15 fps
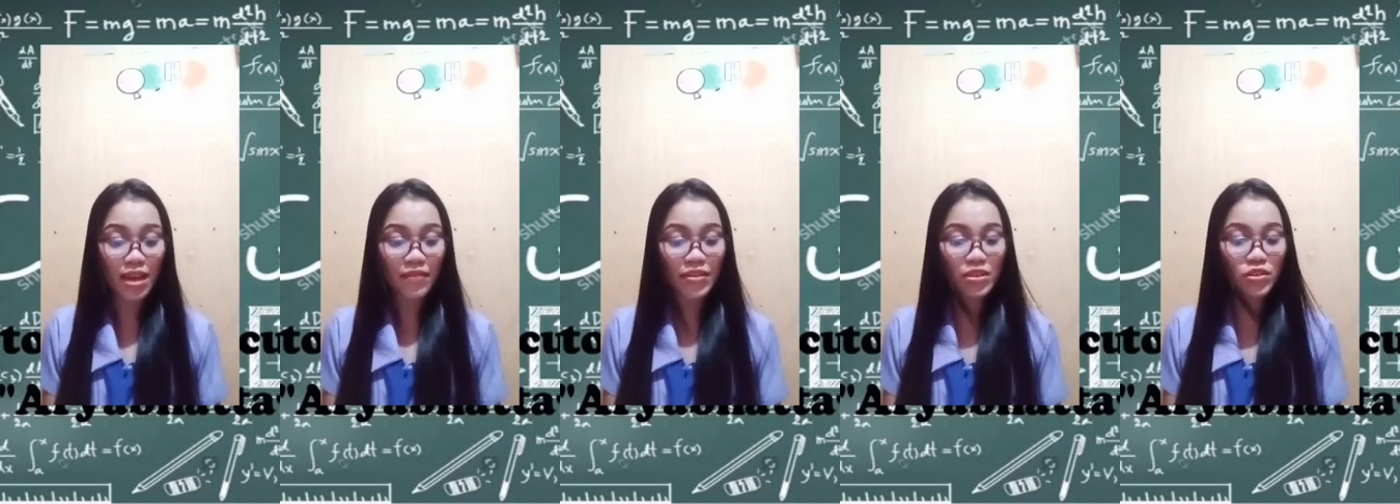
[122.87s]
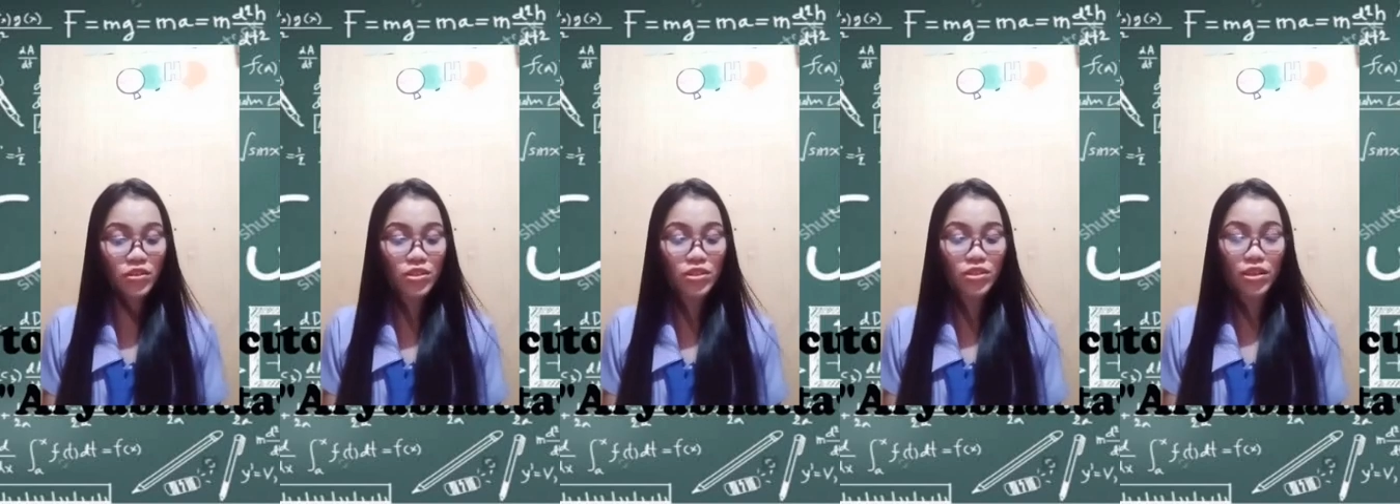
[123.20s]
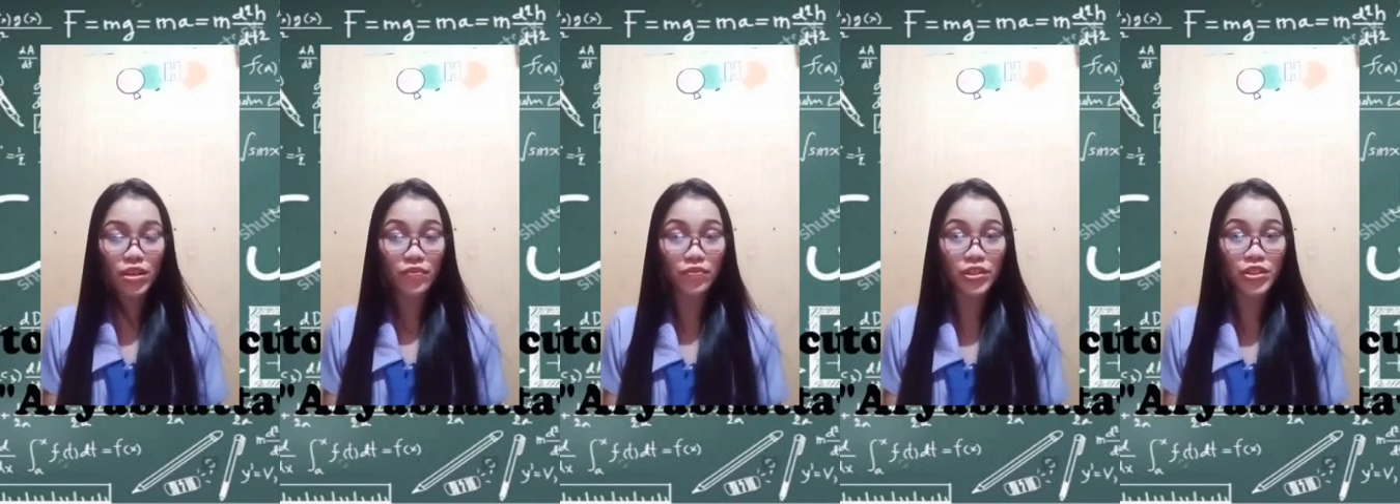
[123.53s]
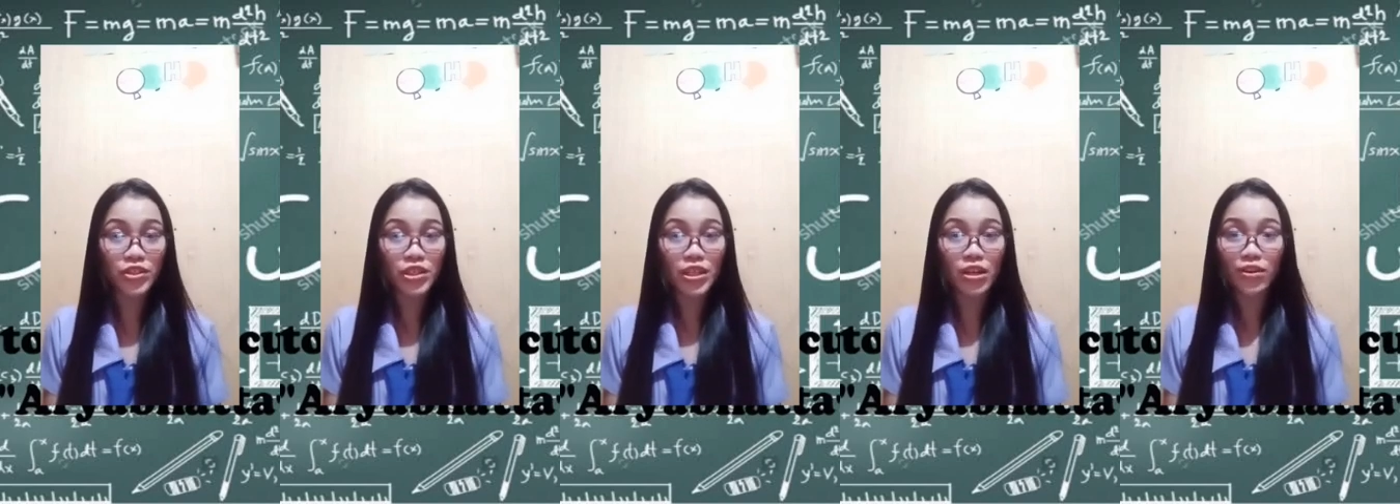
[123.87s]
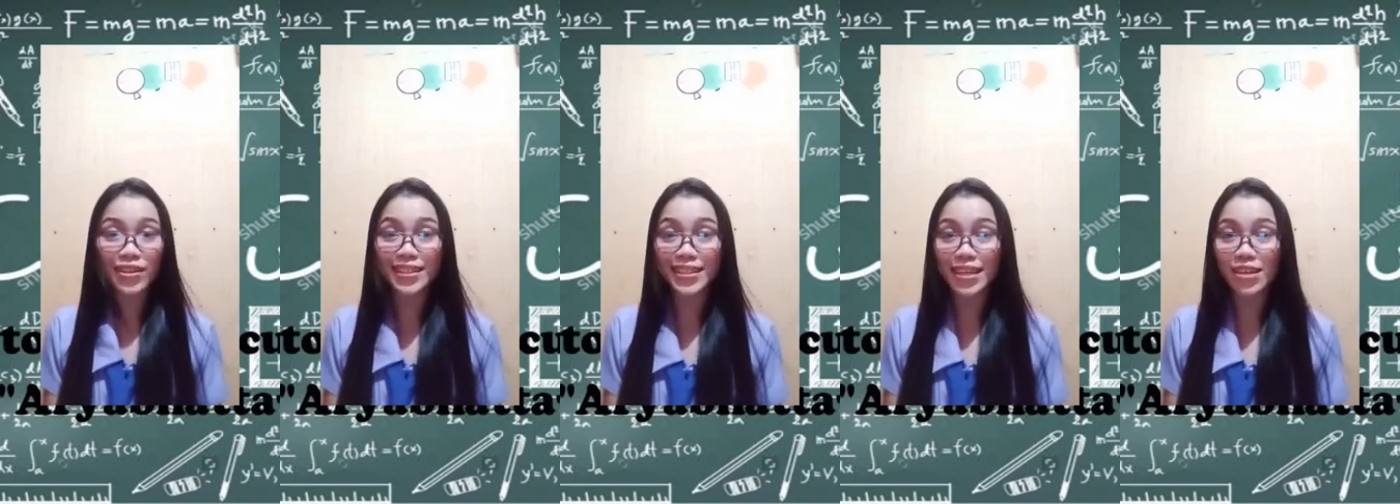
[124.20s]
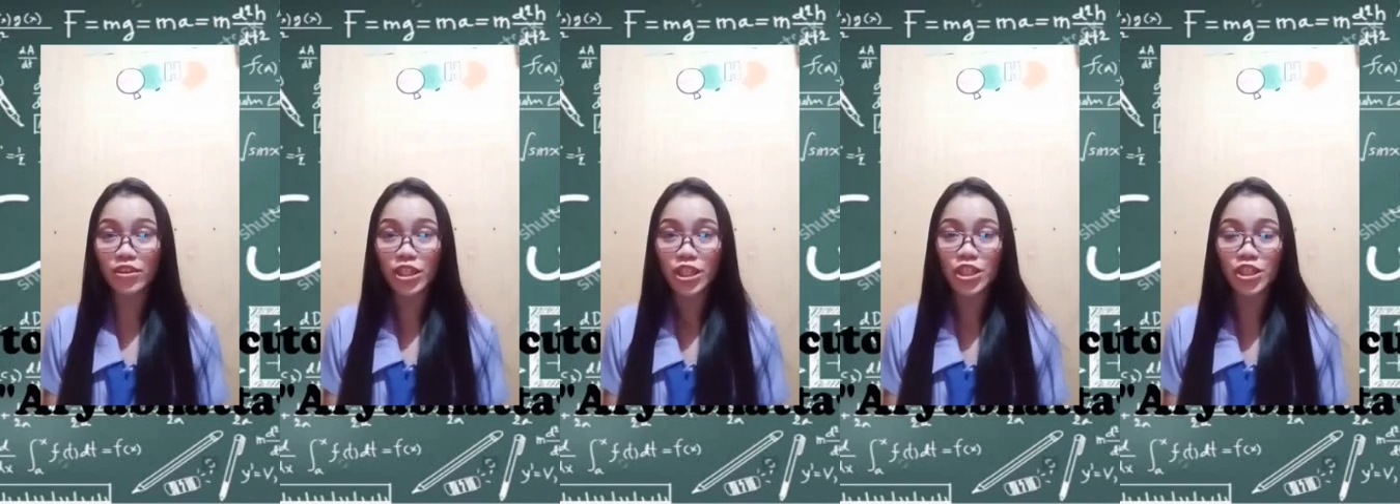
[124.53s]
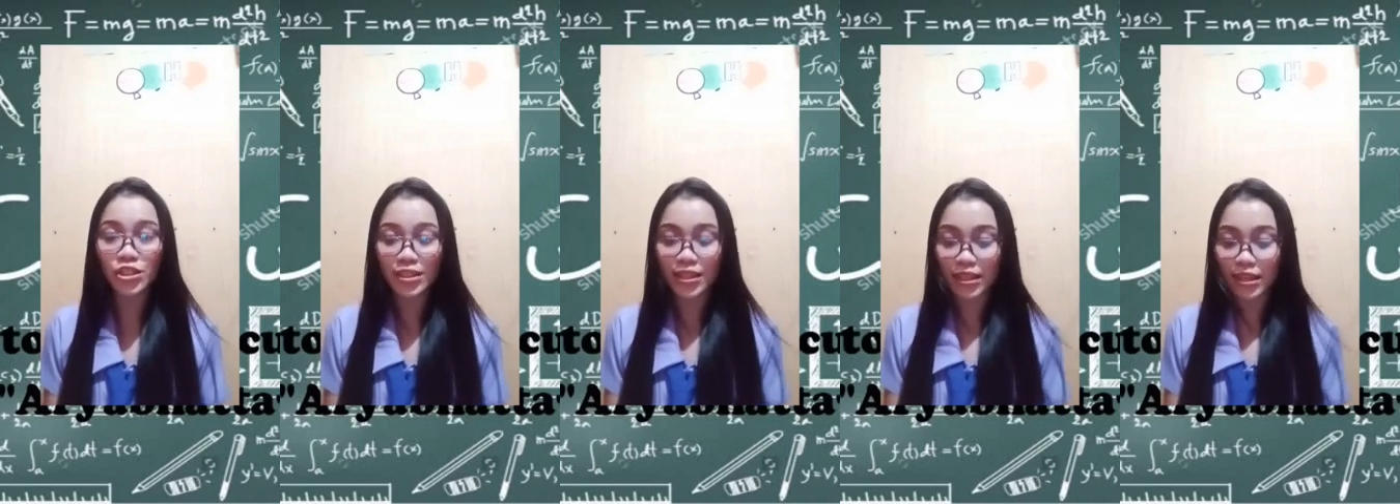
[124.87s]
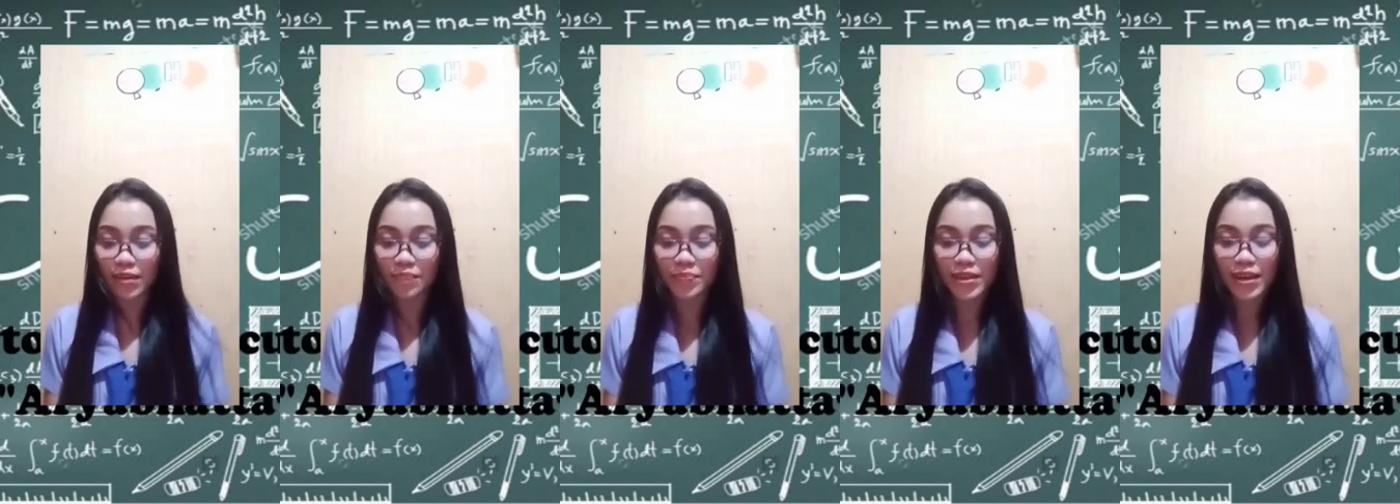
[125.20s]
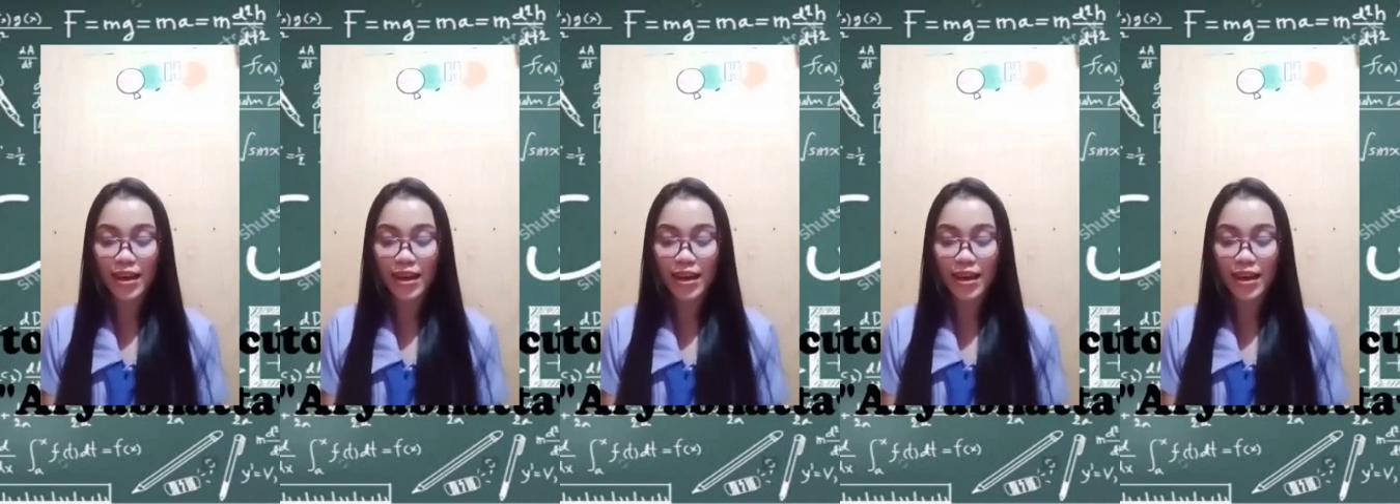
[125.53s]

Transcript: even those converging only conditionally,